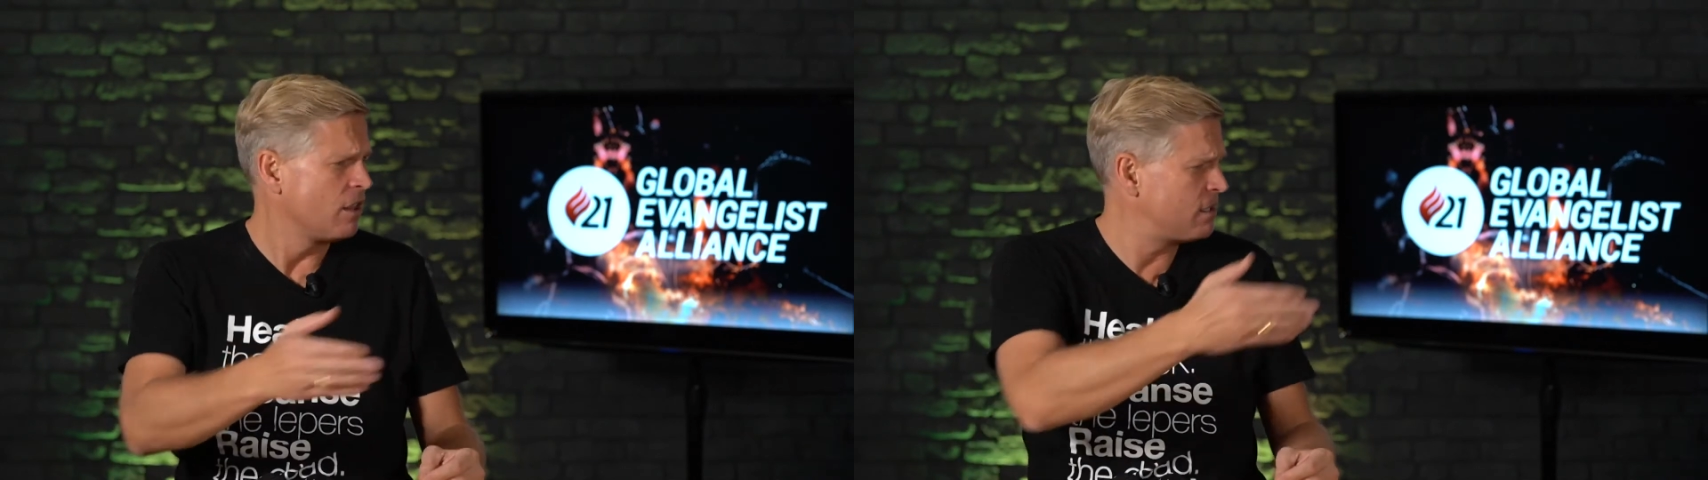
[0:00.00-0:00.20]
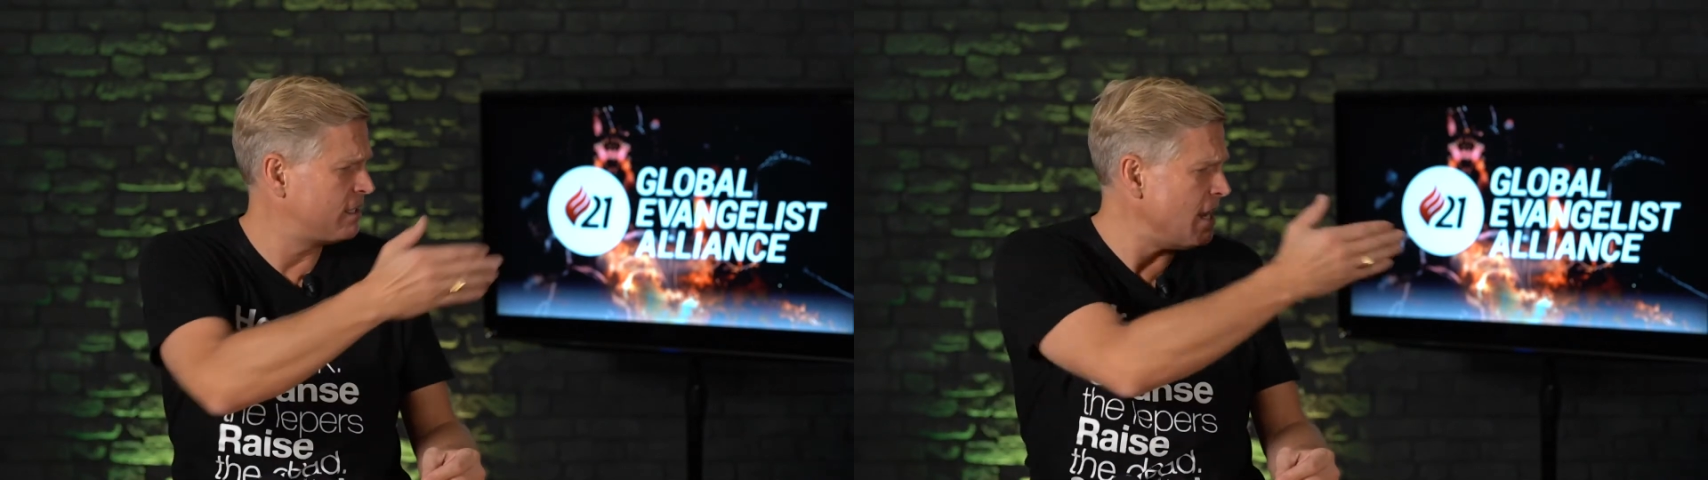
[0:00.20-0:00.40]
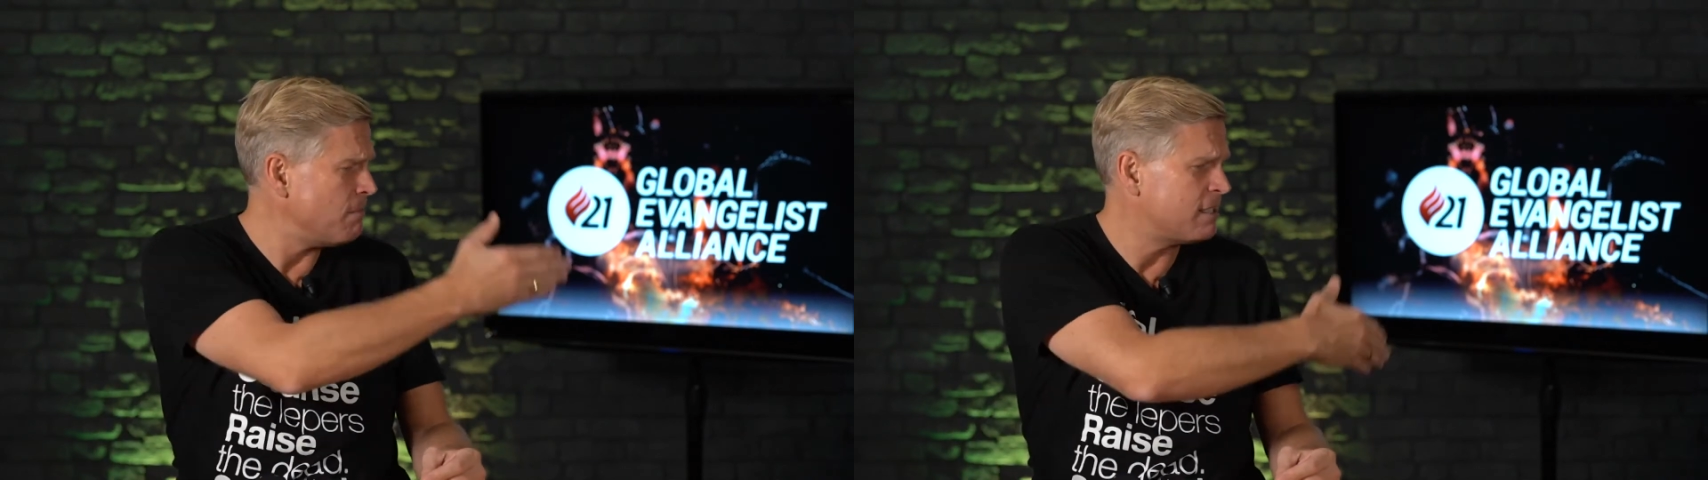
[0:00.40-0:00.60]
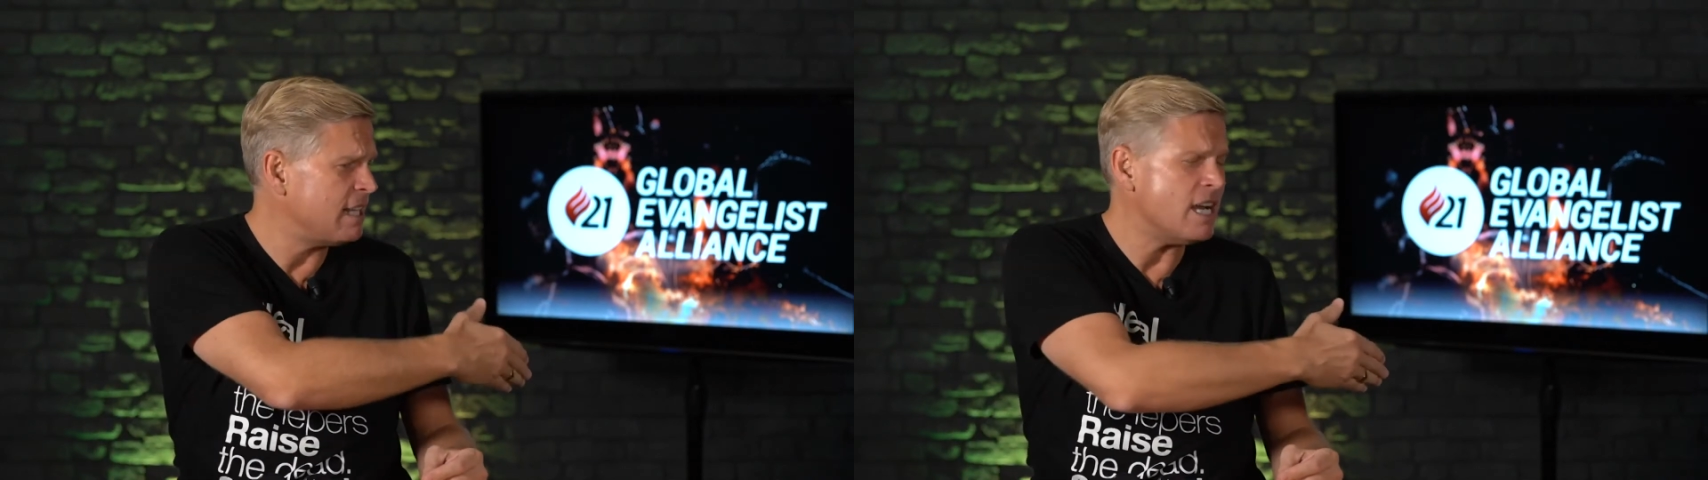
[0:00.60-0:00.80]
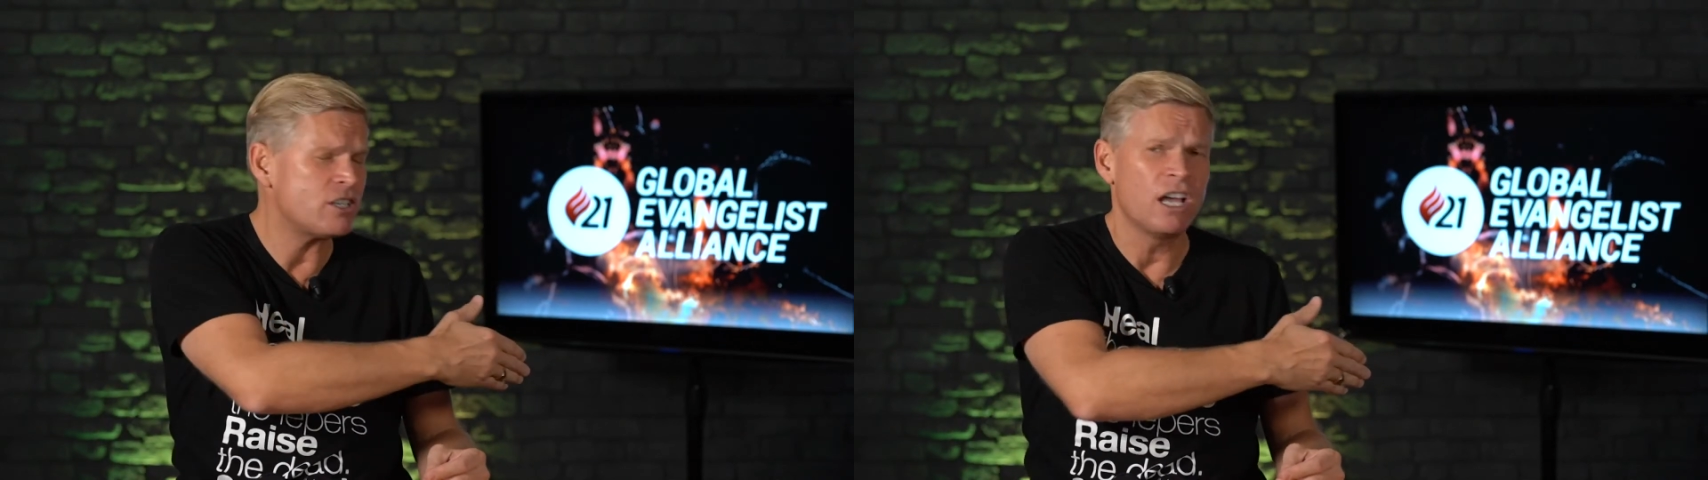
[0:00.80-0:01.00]
The same
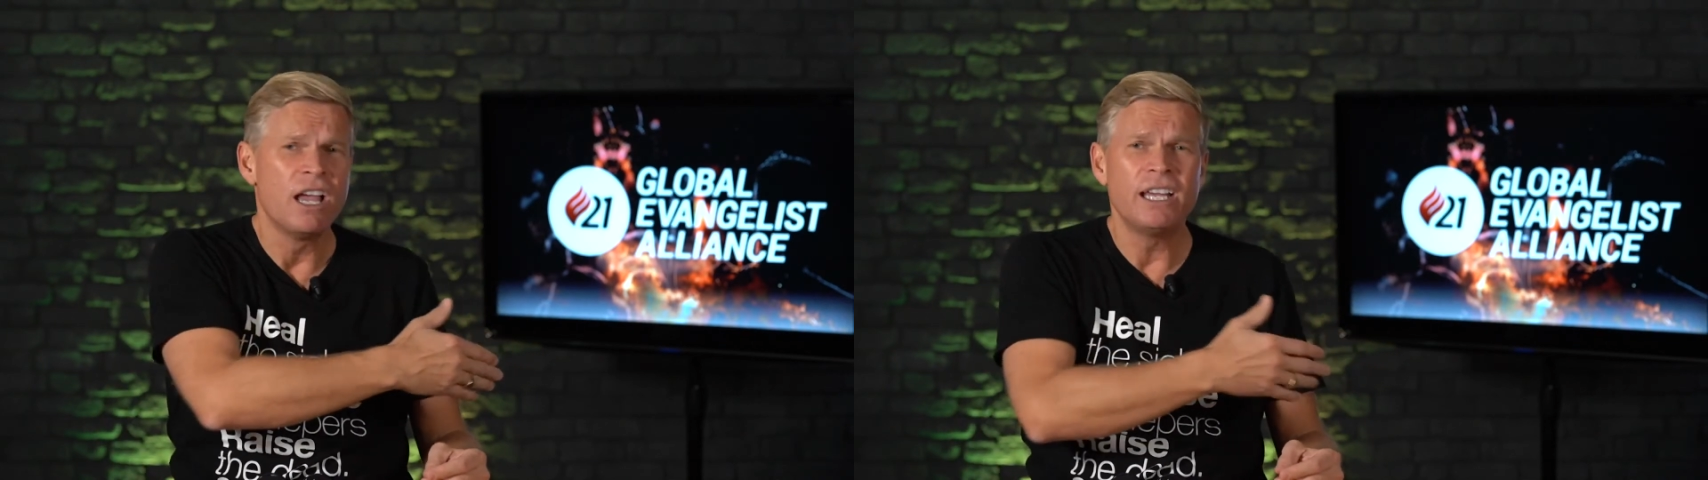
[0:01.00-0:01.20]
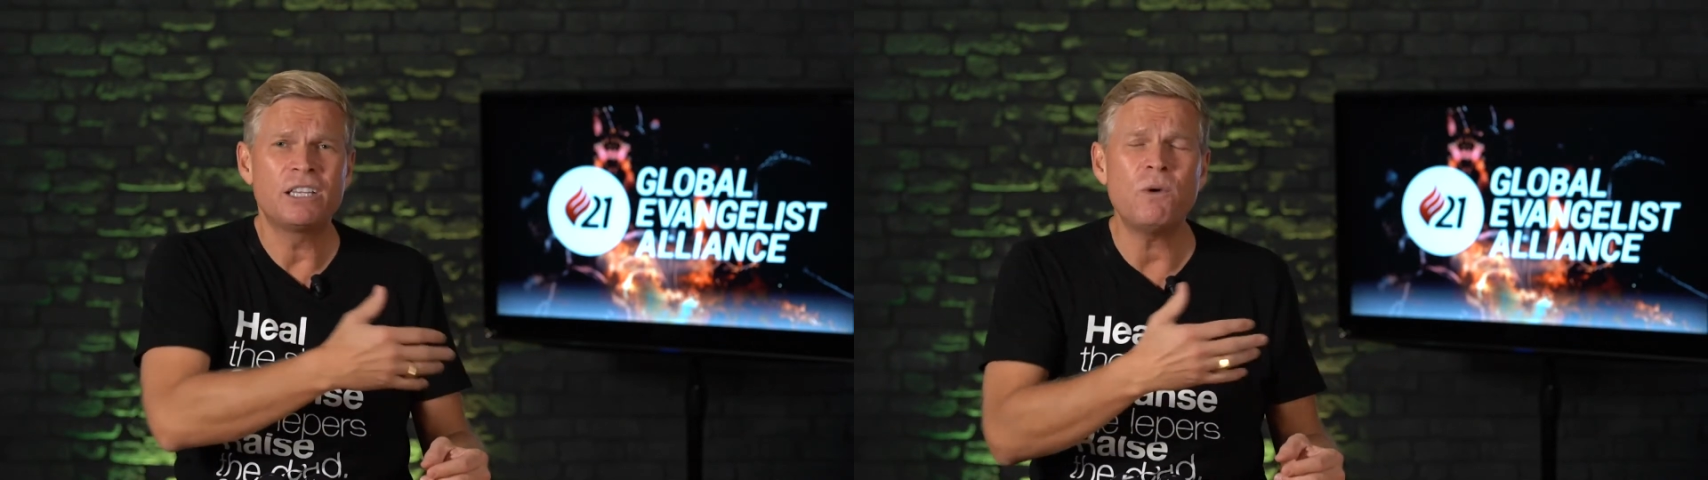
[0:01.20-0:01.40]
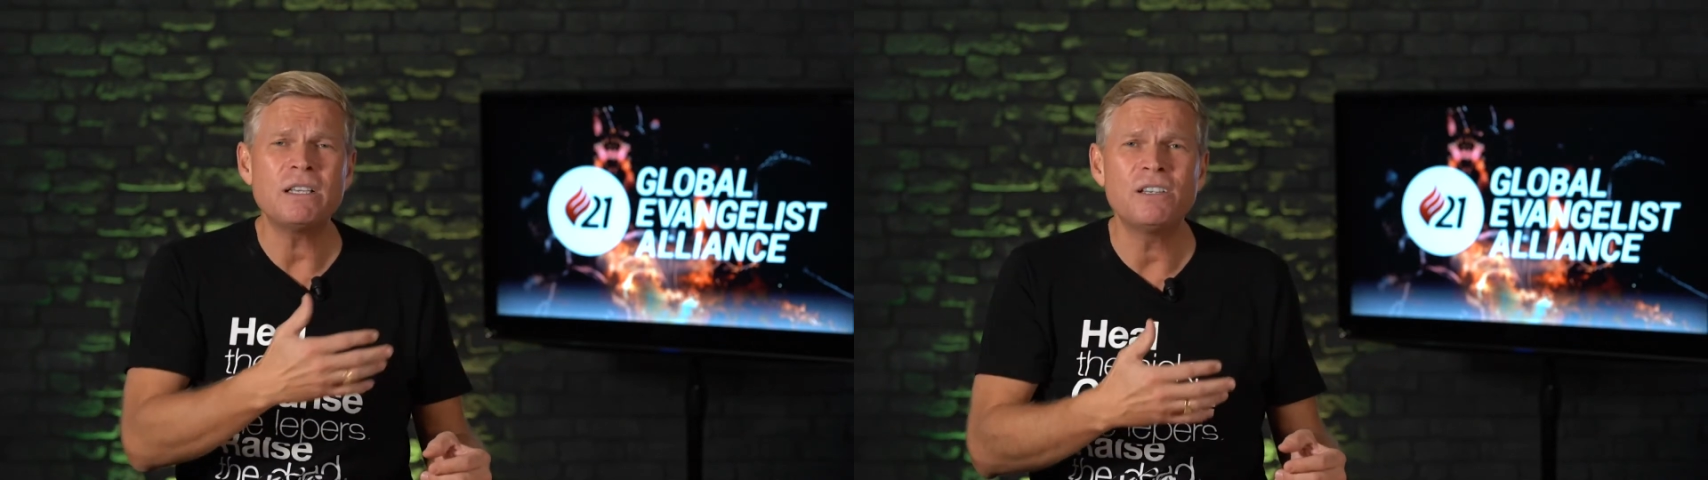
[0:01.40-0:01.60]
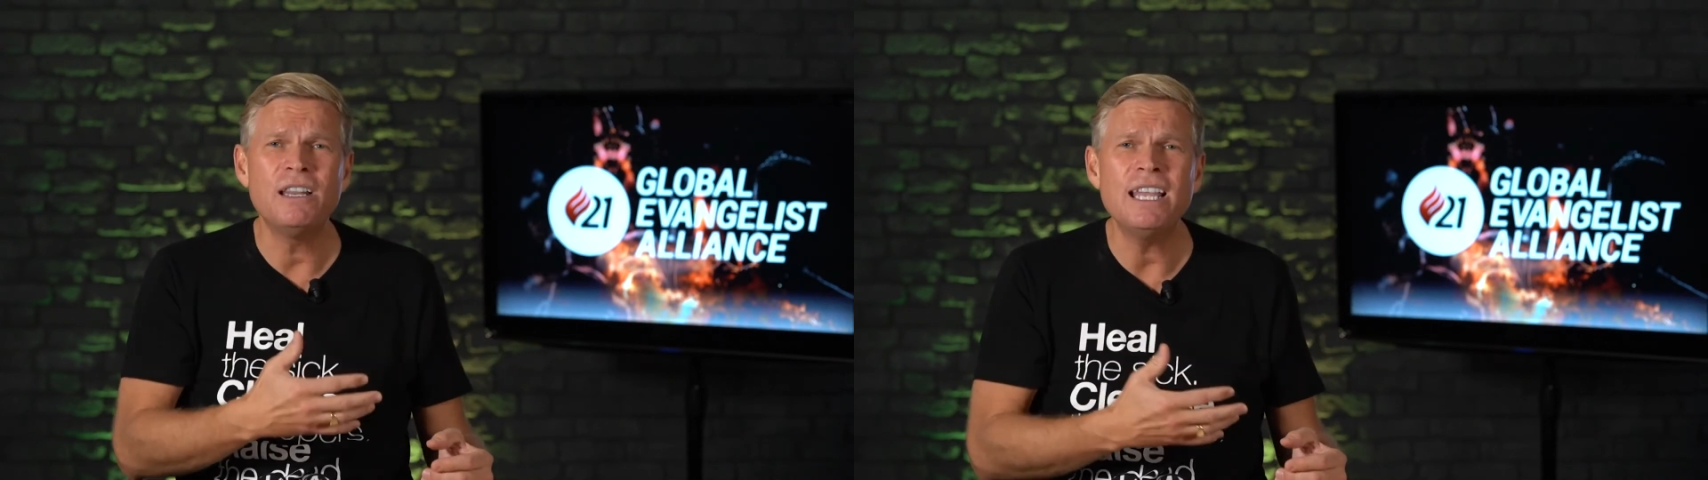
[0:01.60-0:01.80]
stage, it was a